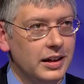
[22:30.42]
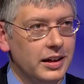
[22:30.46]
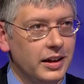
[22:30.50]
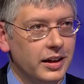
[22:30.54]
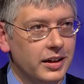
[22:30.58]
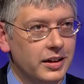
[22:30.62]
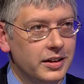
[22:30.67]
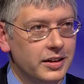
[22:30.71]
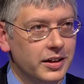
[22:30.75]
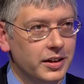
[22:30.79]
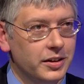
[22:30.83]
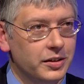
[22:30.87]

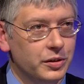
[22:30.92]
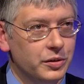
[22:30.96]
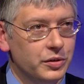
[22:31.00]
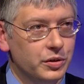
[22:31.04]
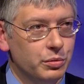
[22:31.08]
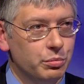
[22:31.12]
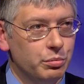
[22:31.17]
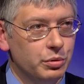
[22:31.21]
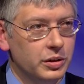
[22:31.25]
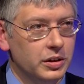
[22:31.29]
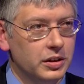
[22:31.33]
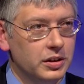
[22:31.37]
And yet there's
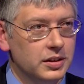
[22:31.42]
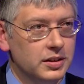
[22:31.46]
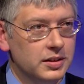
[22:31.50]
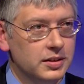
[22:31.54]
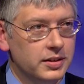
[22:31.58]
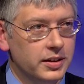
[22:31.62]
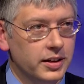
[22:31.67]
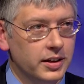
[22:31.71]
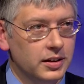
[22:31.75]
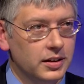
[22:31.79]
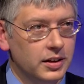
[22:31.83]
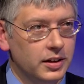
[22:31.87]
a bill on the
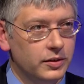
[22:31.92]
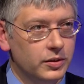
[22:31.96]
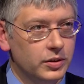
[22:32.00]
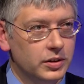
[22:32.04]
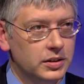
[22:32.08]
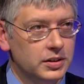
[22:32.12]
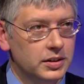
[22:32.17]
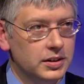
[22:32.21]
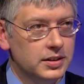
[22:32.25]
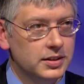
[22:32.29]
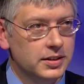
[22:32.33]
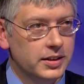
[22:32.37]
state level
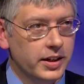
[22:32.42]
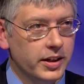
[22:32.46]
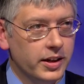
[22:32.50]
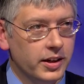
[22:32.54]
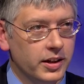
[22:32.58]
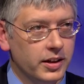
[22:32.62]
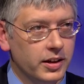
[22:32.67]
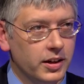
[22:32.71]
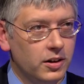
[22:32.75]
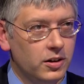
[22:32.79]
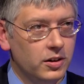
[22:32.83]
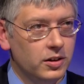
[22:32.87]
to
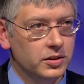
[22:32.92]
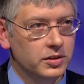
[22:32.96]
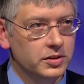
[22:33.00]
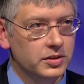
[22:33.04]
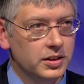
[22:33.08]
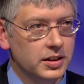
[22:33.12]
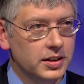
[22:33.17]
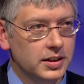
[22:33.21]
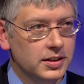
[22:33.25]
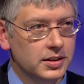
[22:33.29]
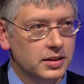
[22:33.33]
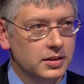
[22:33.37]
say all
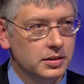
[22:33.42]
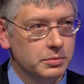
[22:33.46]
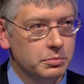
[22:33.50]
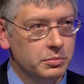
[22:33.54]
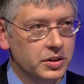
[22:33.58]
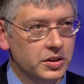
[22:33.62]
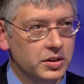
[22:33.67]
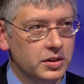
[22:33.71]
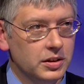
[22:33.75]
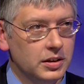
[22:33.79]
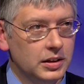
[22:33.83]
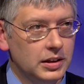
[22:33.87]
cities
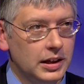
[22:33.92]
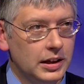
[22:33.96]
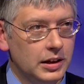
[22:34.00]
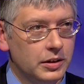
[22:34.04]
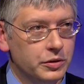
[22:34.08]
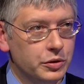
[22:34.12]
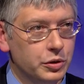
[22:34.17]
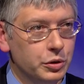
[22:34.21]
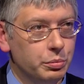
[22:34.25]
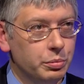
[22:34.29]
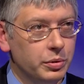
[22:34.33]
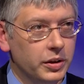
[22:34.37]
must allow
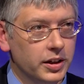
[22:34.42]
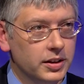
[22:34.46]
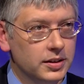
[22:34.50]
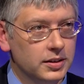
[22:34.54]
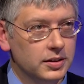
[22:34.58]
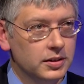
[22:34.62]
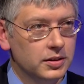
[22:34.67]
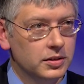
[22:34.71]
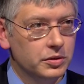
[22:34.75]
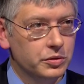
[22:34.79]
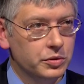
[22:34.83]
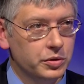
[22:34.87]

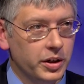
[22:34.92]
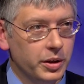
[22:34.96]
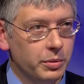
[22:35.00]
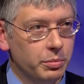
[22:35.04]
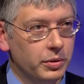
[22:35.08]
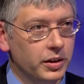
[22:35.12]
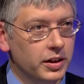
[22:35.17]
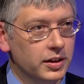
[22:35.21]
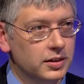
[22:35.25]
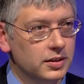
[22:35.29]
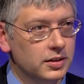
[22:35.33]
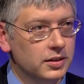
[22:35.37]
duplexes,
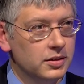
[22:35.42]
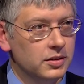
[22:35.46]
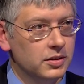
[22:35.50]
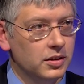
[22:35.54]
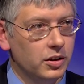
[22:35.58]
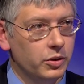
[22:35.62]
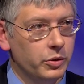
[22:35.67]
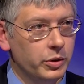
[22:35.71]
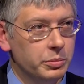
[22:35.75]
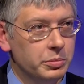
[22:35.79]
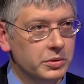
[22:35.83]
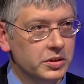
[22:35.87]
triplexes,
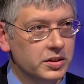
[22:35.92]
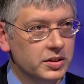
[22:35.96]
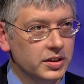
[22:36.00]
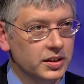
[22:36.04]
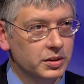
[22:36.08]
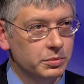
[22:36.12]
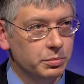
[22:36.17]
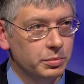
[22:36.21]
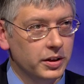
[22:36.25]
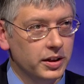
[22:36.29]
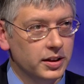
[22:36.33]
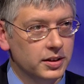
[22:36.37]
all the way up to
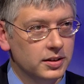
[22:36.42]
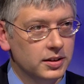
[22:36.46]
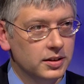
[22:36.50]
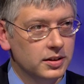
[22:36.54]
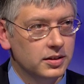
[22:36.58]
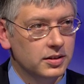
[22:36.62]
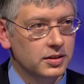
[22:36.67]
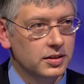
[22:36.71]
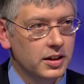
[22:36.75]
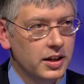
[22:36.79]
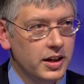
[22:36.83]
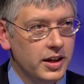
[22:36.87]

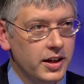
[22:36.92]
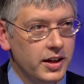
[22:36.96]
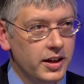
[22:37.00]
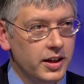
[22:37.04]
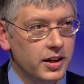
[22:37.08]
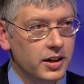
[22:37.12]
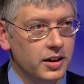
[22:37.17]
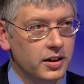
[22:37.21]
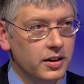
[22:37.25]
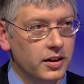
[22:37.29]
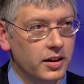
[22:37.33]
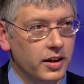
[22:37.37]
sixplexes
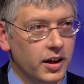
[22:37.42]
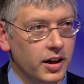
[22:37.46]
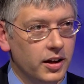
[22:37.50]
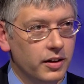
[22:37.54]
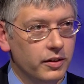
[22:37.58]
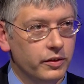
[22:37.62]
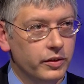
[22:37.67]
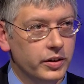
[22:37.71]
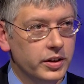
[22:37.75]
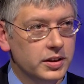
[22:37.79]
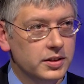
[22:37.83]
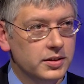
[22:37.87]
in
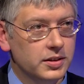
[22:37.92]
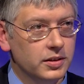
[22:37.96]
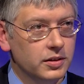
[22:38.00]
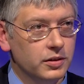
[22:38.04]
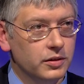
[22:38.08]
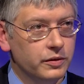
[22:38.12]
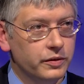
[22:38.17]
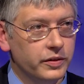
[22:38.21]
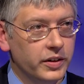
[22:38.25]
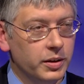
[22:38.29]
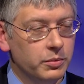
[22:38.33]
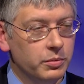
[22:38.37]
every
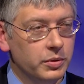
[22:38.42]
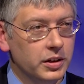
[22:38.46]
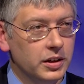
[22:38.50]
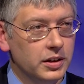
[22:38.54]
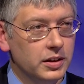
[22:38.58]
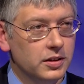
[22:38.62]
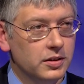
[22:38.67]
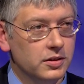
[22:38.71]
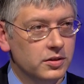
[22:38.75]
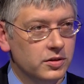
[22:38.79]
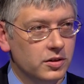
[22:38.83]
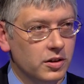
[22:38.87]

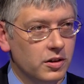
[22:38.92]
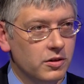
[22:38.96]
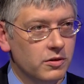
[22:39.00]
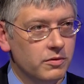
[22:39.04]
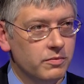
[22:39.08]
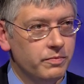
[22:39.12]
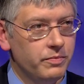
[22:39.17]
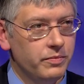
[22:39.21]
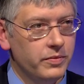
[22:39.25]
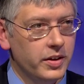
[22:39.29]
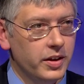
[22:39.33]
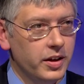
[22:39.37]
single-family zone.
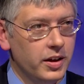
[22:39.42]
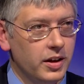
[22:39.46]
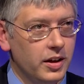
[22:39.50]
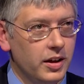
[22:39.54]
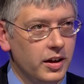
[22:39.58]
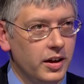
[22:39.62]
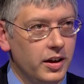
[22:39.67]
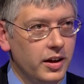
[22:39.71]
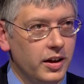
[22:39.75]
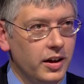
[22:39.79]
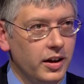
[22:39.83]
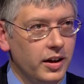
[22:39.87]

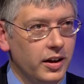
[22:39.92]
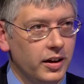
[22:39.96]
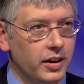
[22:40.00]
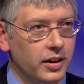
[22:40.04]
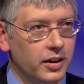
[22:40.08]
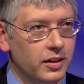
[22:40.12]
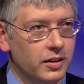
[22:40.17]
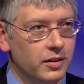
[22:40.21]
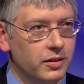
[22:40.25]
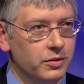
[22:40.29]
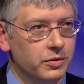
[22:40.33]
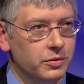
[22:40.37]

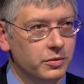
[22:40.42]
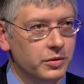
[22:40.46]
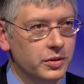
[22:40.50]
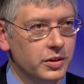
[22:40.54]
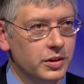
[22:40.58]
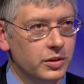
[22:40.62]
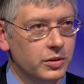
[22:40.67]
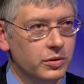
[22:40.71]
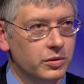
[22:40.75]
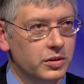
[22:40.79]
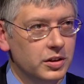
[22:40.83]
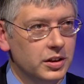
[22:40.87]
And we
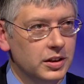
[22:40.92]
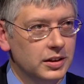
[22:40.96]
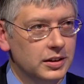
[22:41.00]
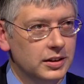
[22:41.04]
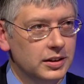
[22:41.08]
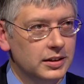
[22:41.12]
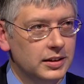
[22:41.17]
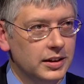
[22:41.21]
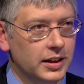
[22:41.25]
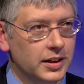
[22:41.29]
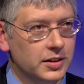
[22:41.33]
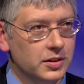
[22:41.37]
don't think
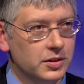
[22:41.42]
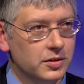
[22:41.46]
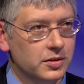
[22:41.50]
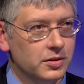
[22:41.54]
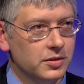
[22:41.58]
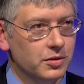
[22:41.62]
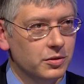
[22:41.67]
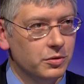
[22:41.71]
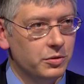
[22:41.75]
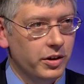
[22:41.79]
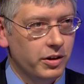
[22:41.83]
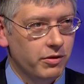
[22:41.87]
that that's
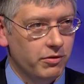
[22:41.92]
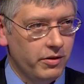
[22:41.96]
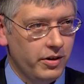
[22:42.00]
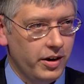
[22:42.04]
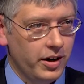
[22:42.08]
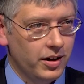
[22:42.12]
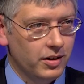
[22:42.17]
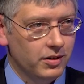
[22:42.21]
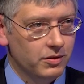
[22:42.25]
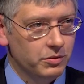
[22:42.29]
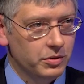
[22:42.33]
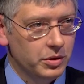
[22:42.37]
quite
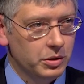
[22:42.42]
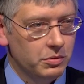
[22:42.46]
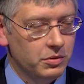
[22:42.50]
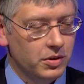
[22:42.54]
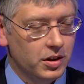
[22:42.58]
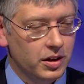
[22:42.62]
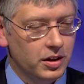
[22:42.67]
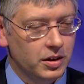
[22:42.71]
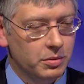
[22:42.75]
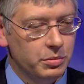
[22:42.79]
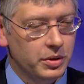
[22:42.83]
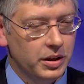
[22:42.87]
right. We
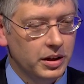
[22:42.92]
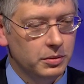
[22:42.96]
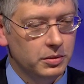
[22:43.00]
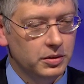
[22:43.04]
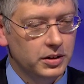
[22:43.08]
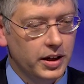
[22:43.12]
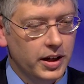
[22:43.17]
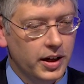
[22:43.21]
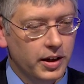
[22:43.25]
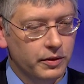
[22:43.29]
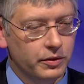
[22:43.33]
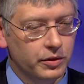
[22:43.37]
want to be able
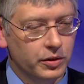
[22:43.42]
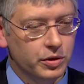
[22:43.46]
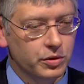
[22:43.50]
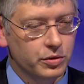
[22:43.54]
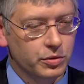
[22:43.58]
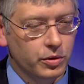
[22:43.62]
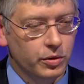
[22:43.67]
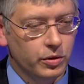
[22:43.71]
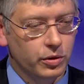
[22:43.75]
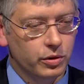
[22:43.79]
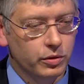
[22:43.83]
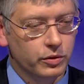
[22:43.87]
to have
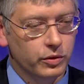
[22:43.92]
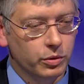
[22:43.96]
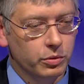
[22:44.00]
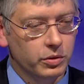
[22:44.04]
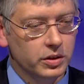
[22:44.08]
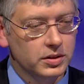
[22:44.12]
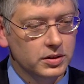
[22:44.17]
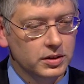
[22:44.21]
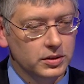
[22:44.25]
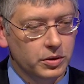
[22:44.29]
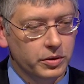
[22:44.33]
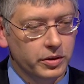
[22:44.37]
control over
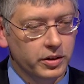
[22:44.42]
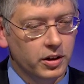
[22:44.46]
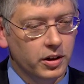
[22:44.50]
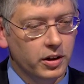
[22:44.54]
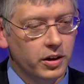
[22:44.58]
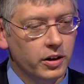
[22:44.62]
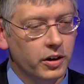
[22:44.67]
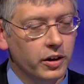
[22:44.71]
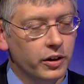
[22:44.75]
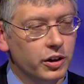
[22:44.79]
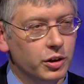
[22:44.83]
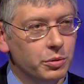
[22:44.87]
what's going
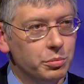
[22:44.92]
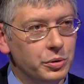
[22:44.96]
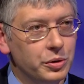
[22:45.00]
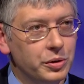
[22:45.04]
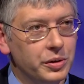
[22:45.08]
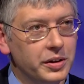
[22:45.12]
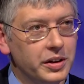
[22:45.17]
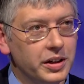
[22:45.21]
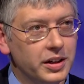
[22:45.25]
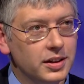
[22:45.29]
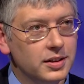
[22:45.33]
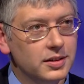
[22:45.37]
on in our
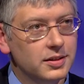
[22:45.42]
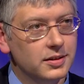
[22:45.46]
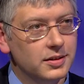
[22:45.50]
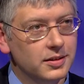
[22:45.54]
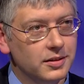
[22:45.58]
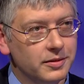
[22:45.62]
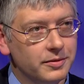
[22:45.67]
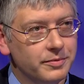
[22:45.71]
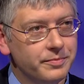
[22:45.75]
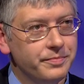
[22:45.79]
community. So